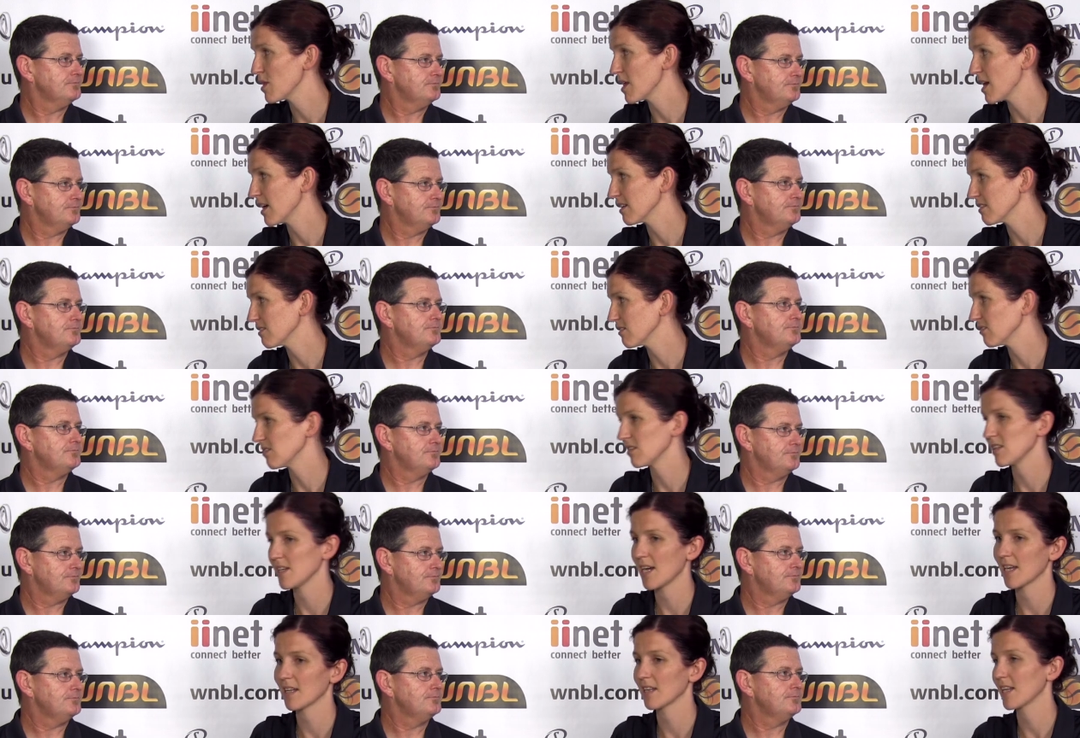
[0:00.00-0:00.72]
Speaker 1: without
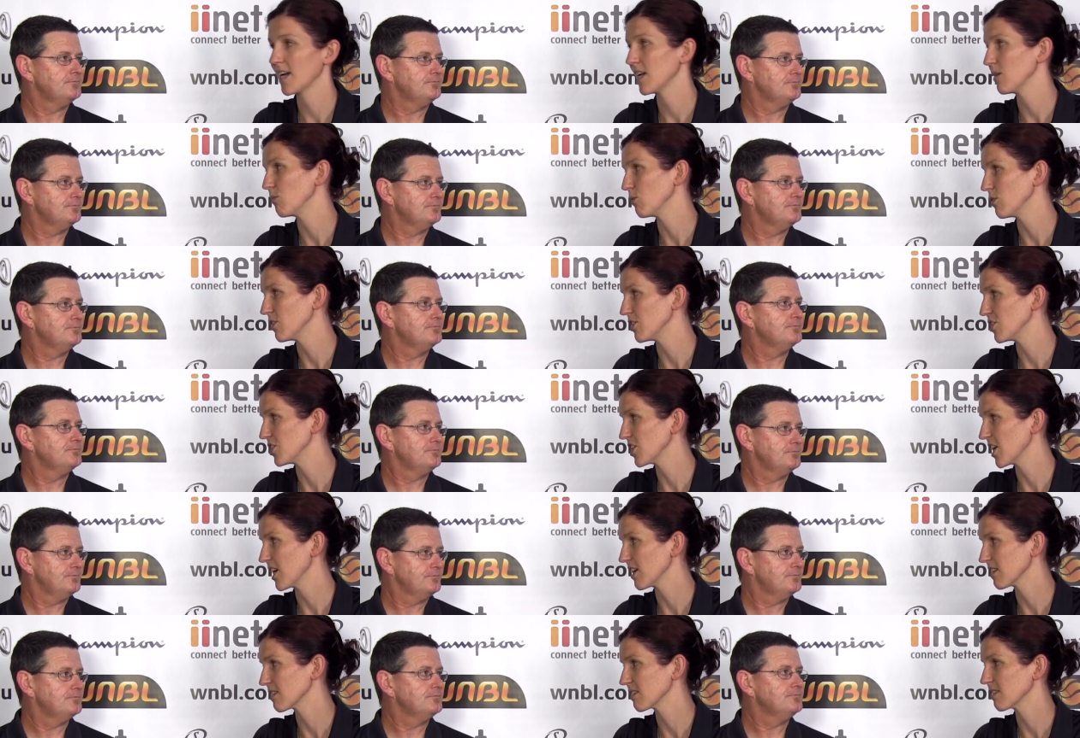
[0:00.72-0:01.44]
Susie, Adelaide would
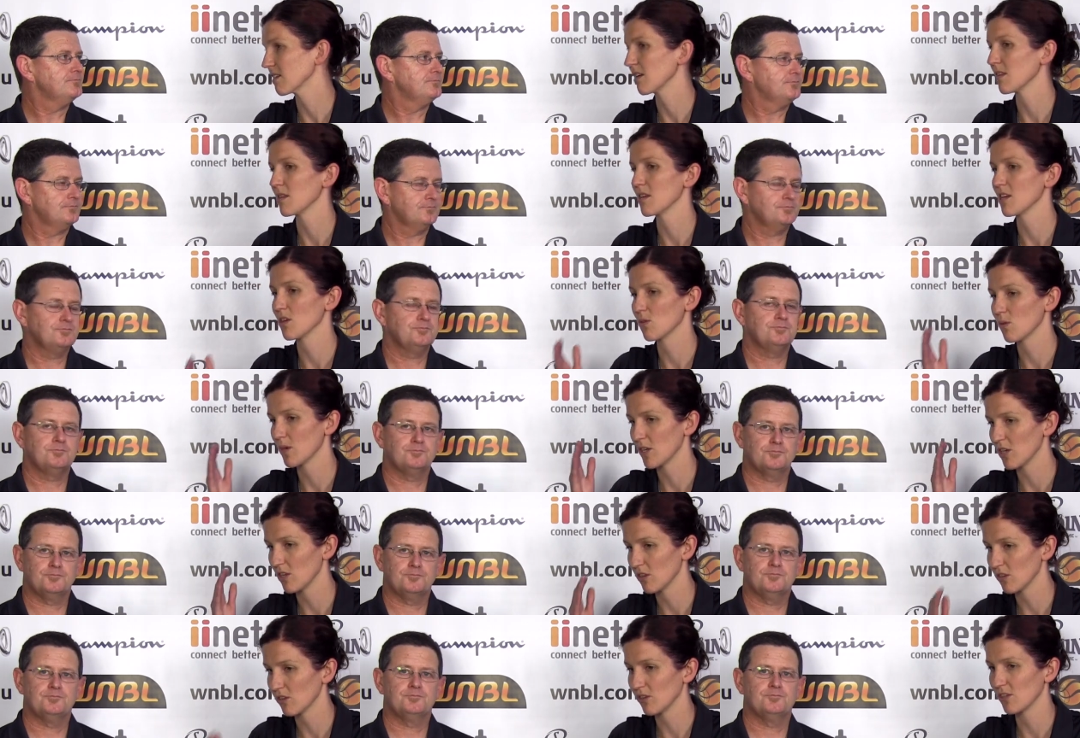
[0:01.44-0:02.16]
adjust. I think
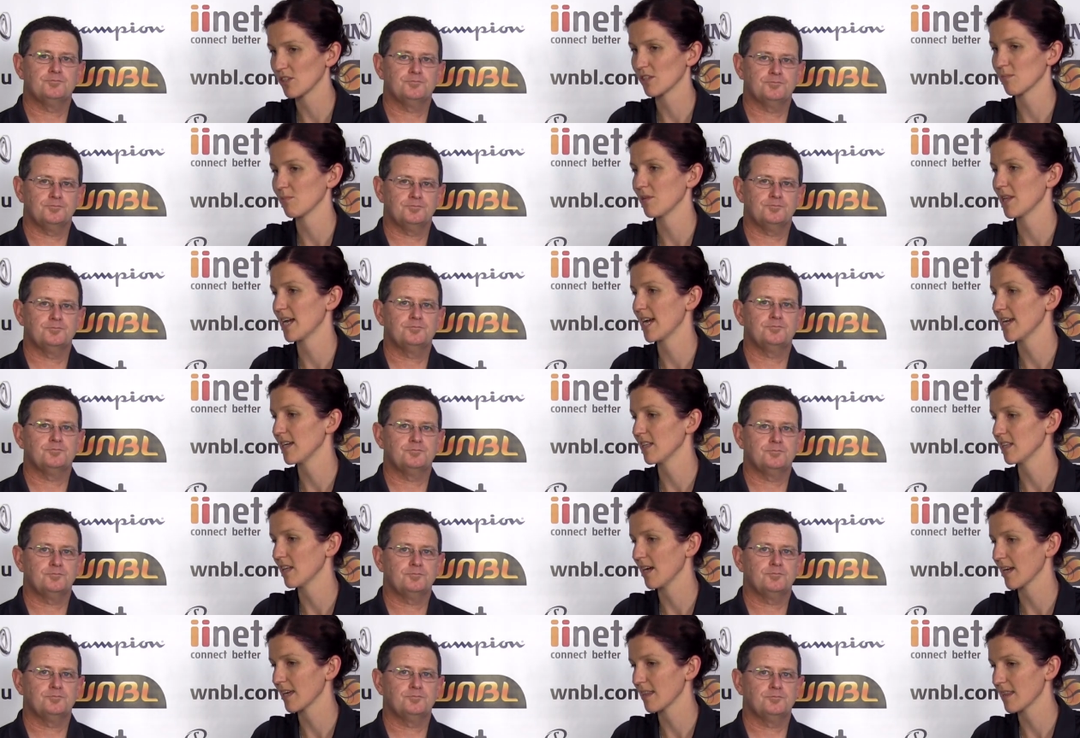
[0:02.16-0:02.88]
when you lose a
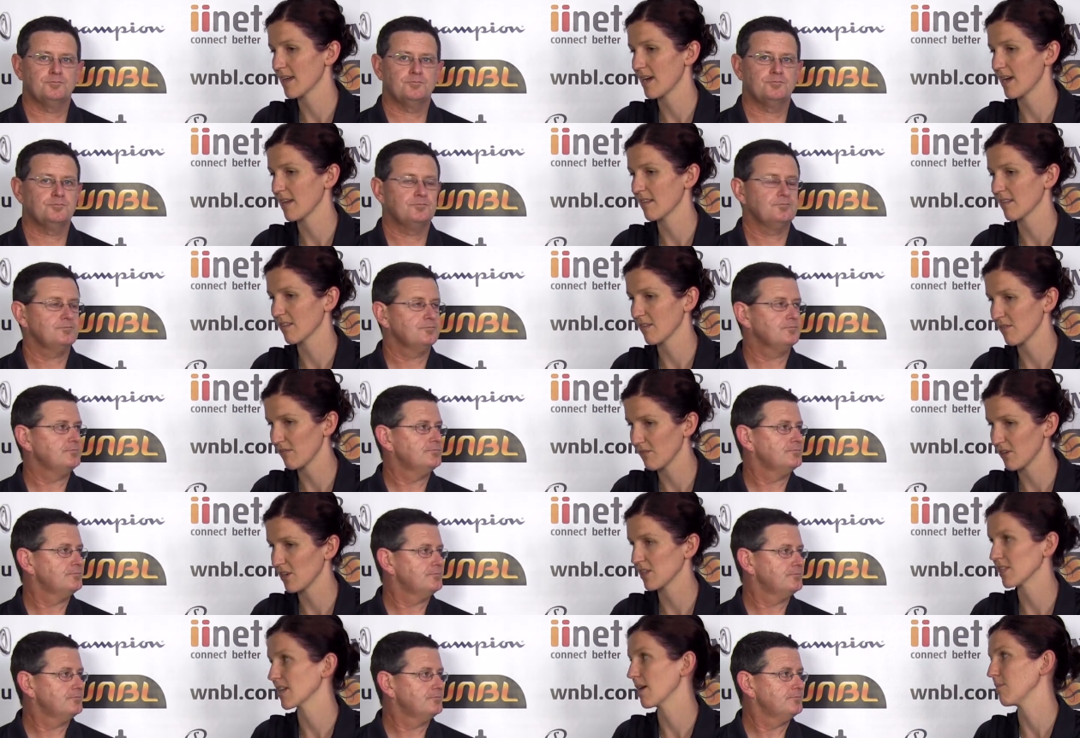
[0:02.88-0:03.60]
player like that, the
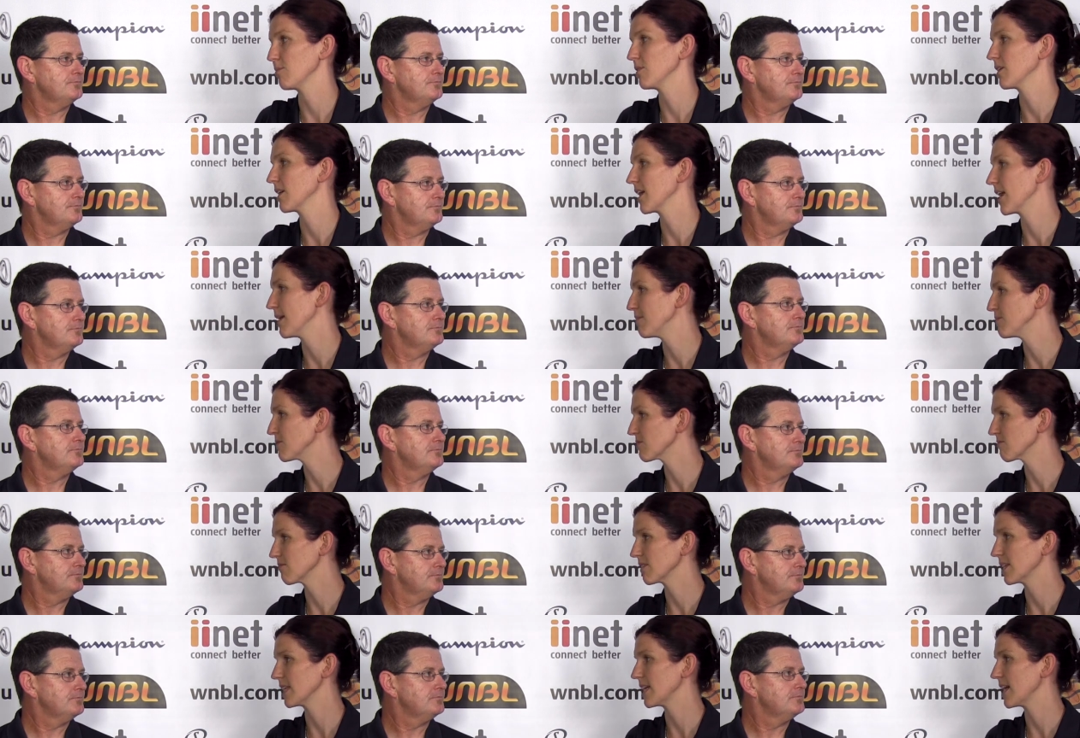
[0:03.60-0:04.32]
first couple of
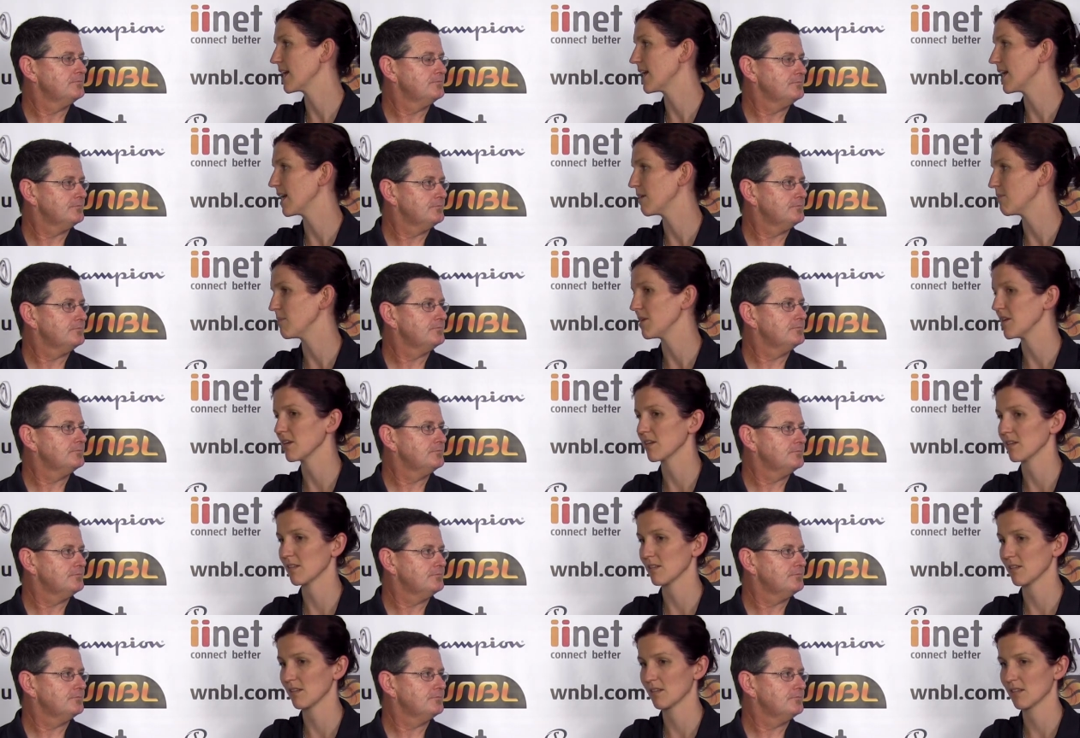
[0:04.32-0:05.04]
games are really hard
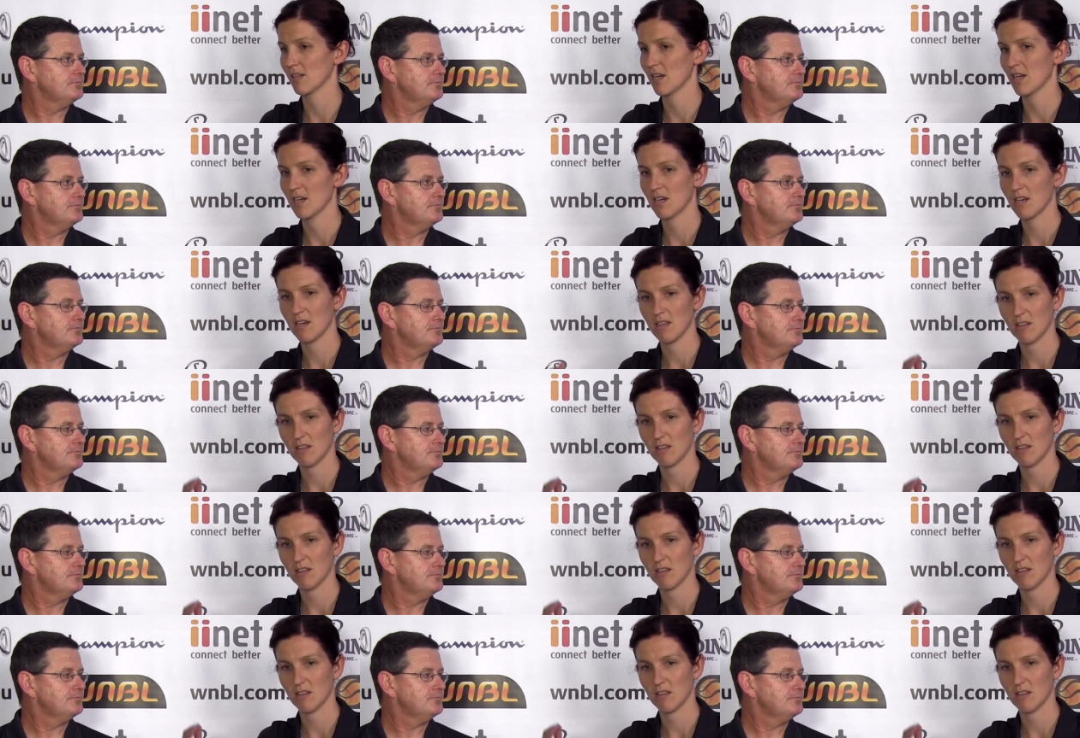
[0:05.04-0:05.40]
because